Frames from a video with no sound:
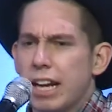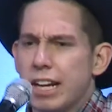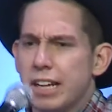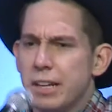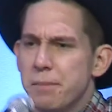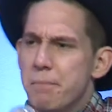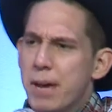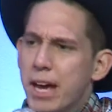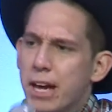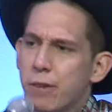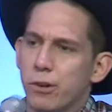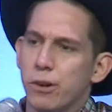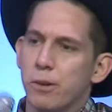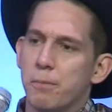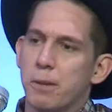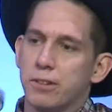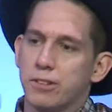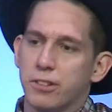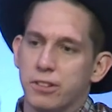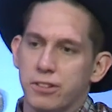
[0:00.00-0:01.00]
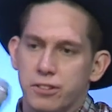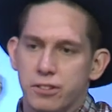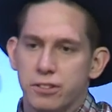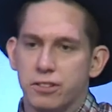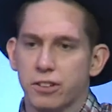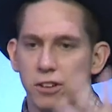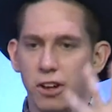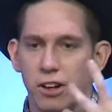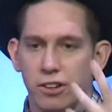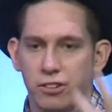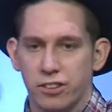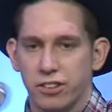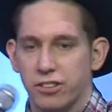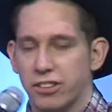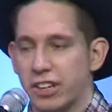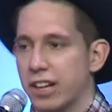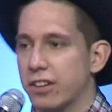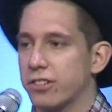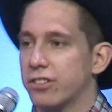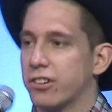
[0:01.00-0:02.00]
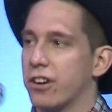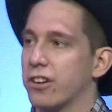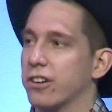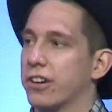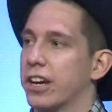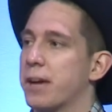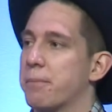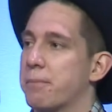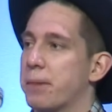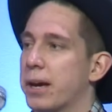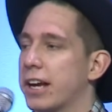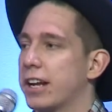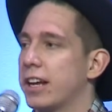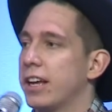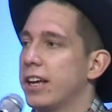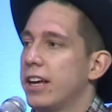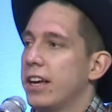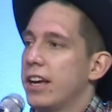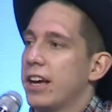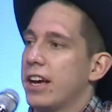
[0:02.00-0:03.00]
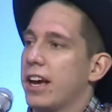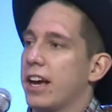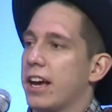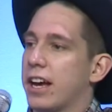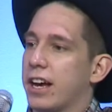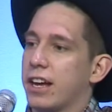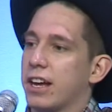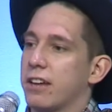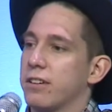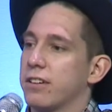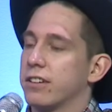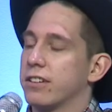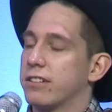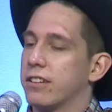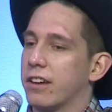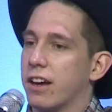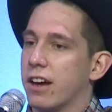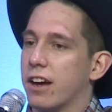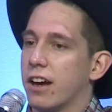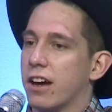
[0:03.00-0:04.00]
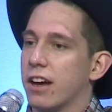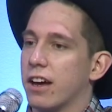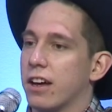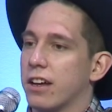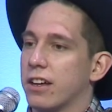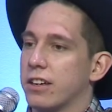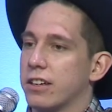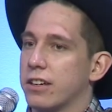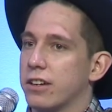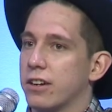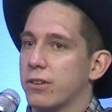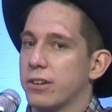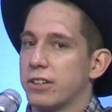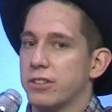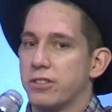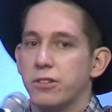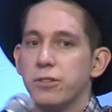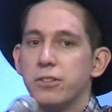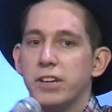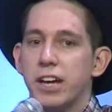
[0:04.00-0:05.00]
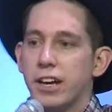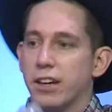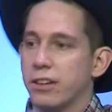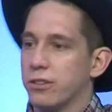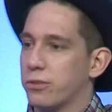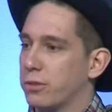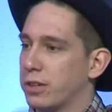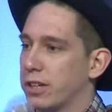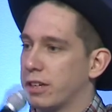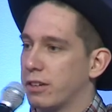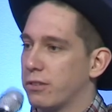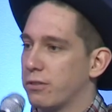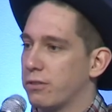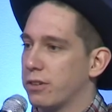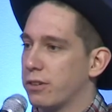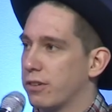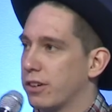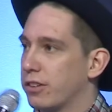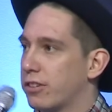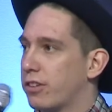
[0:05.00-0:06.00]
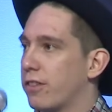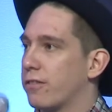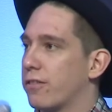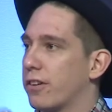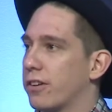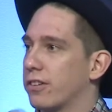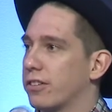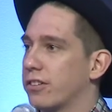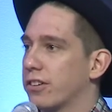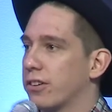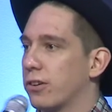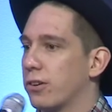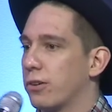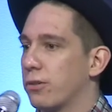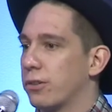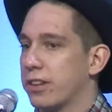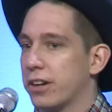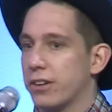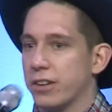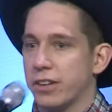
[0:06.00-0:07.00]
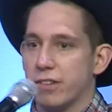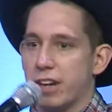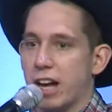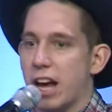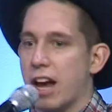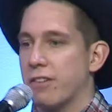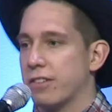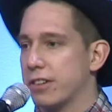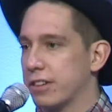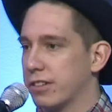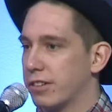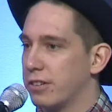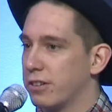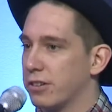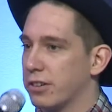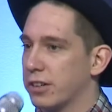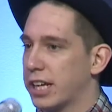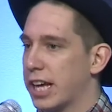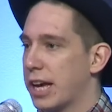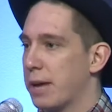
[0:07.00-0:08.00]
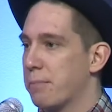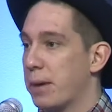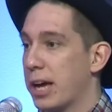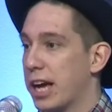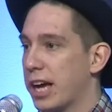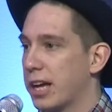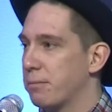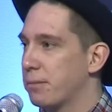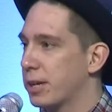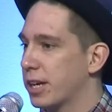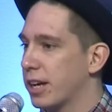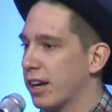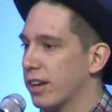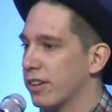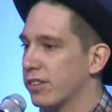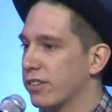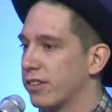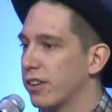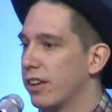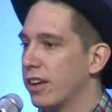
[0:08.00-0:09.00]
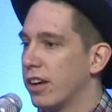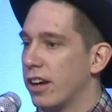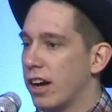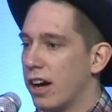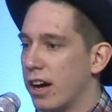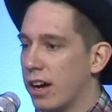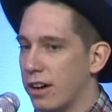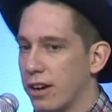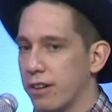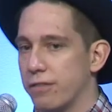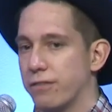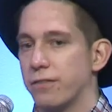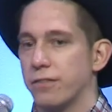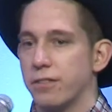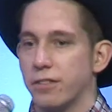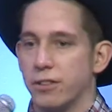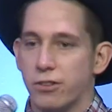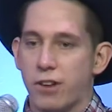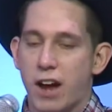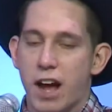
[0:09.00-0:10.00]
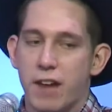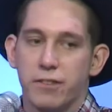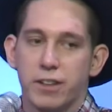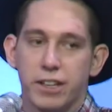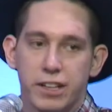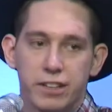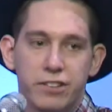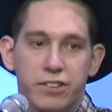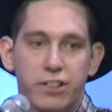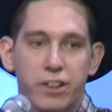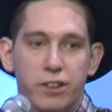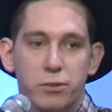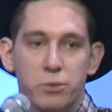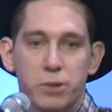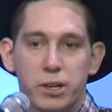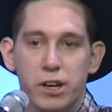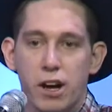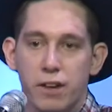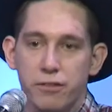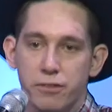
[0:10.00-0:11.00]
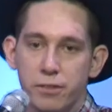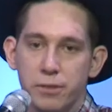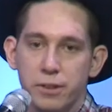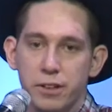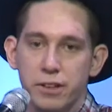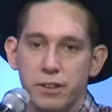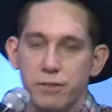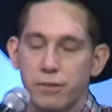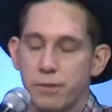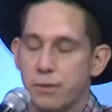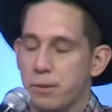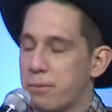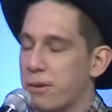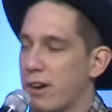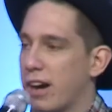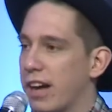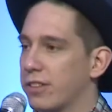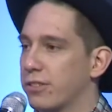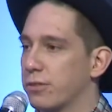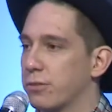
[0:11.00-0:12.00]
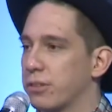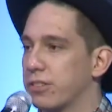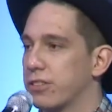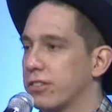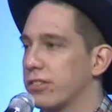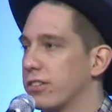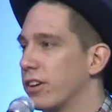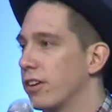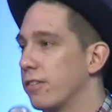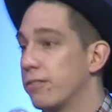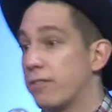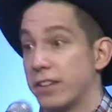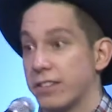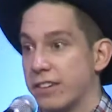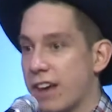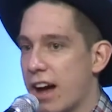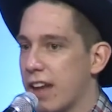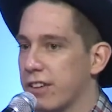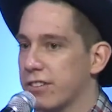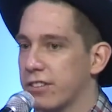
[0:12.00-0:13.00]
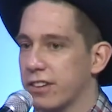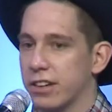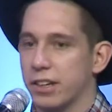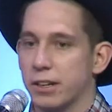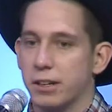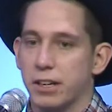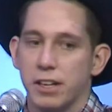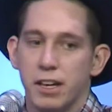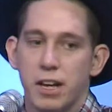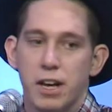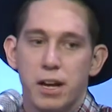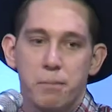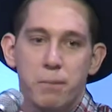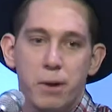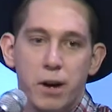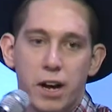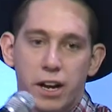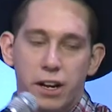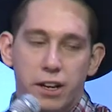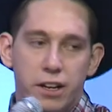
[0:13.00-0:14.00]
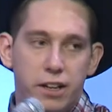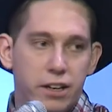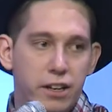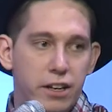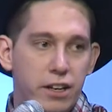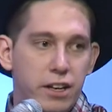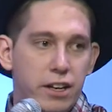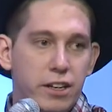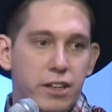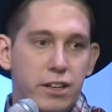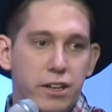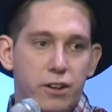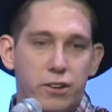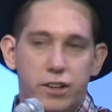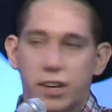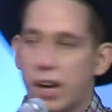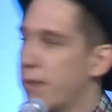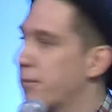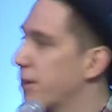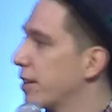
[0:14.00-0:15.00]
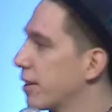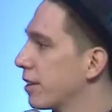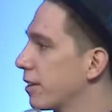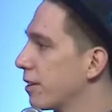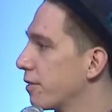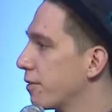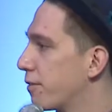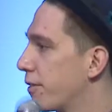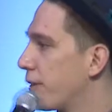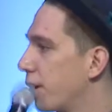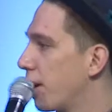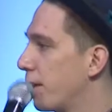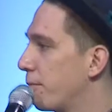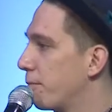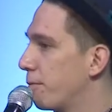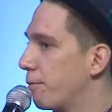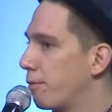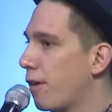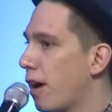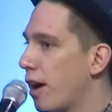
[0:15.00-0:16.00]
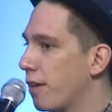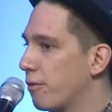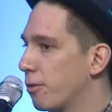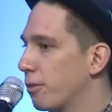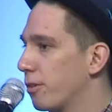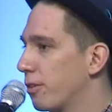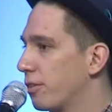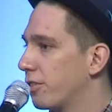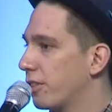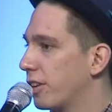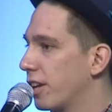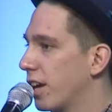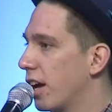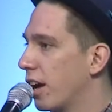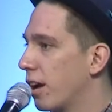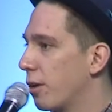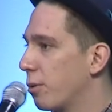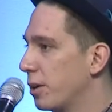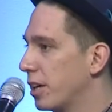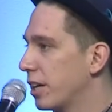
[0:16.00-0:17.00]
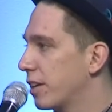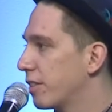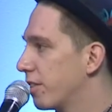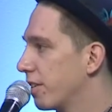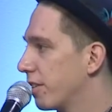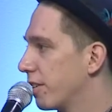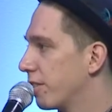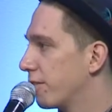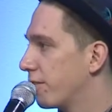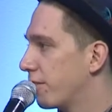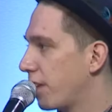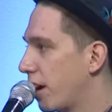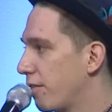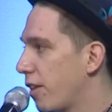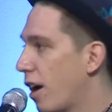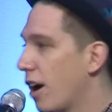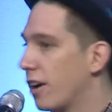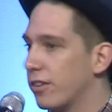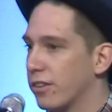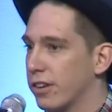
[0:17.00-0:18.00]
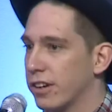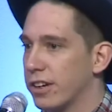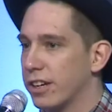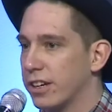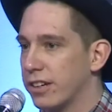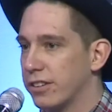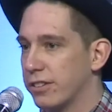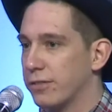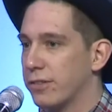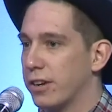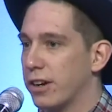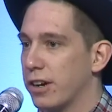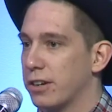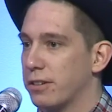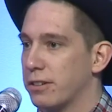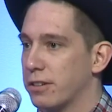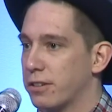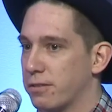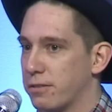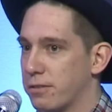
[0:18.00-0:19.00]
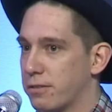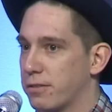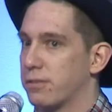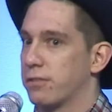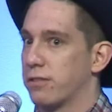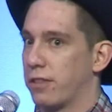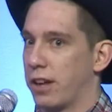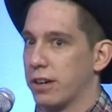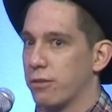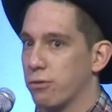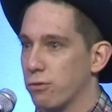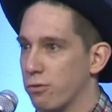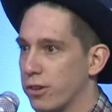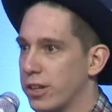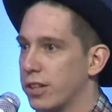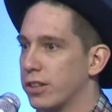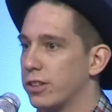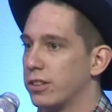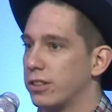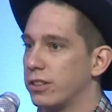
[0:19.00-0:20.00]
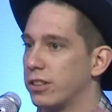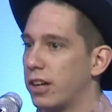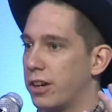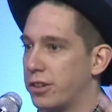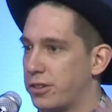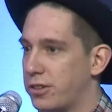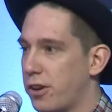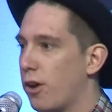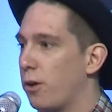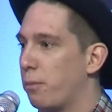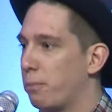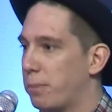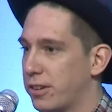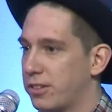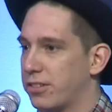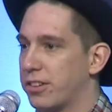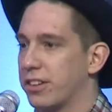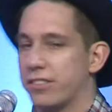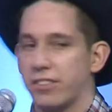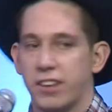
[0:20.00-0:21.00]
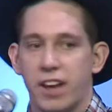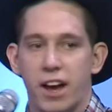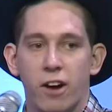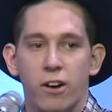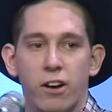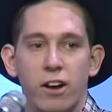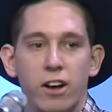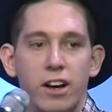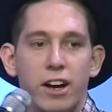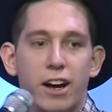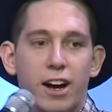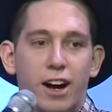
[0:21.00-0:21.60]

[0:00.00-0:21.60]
And in May, we were about to launch this Kickstarter campaign. And, you know, in 2 days, we reached our fundraising goal without even having to do the campaign because of the traffic and sales we got from the press, which is fantastic. But, you know, coming from 5 orders a week to 500 is a very, like, real adult business now.